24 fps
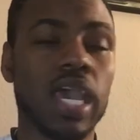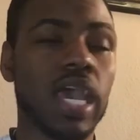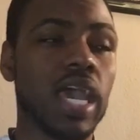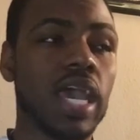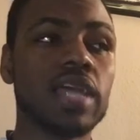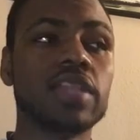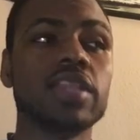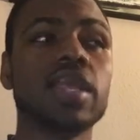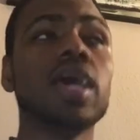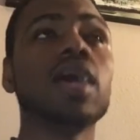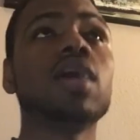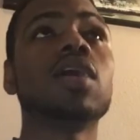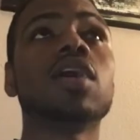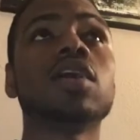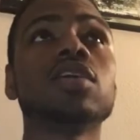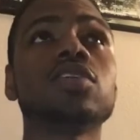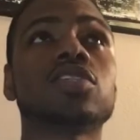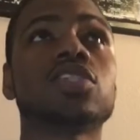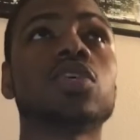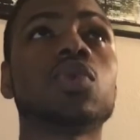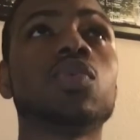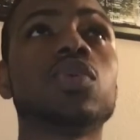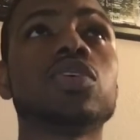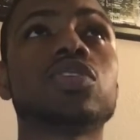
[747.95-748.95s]
And that
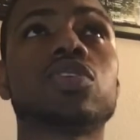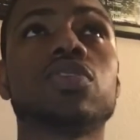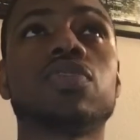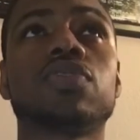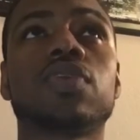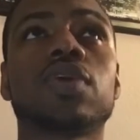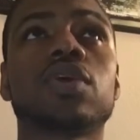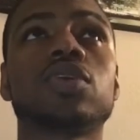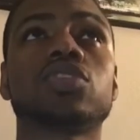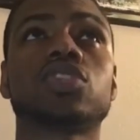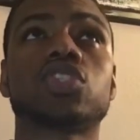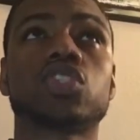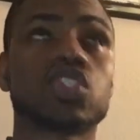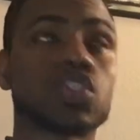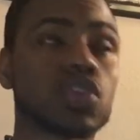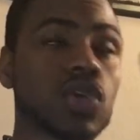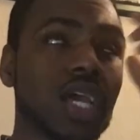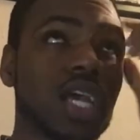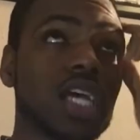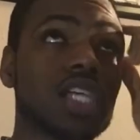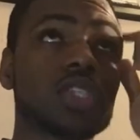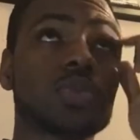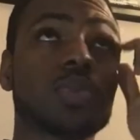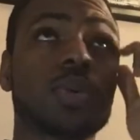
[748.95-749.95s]
honestly was the first
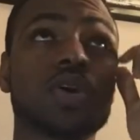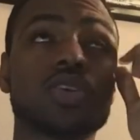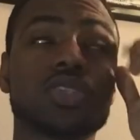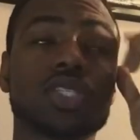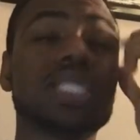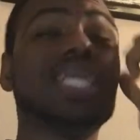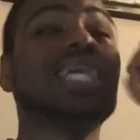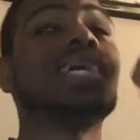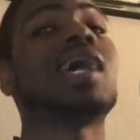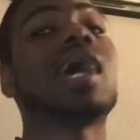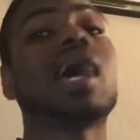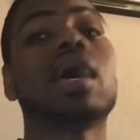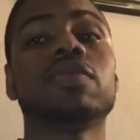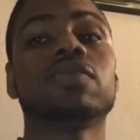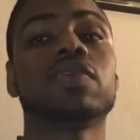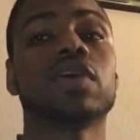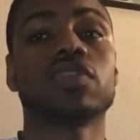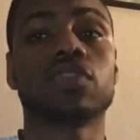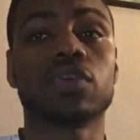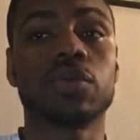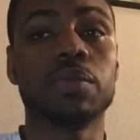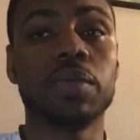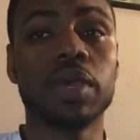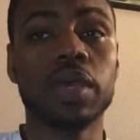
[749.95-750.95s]
trans person that I've
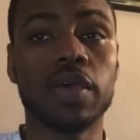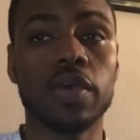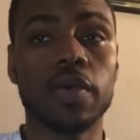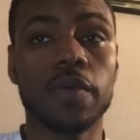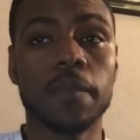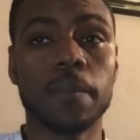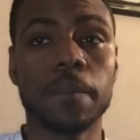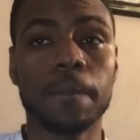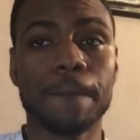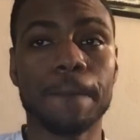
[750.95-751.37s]
ever met.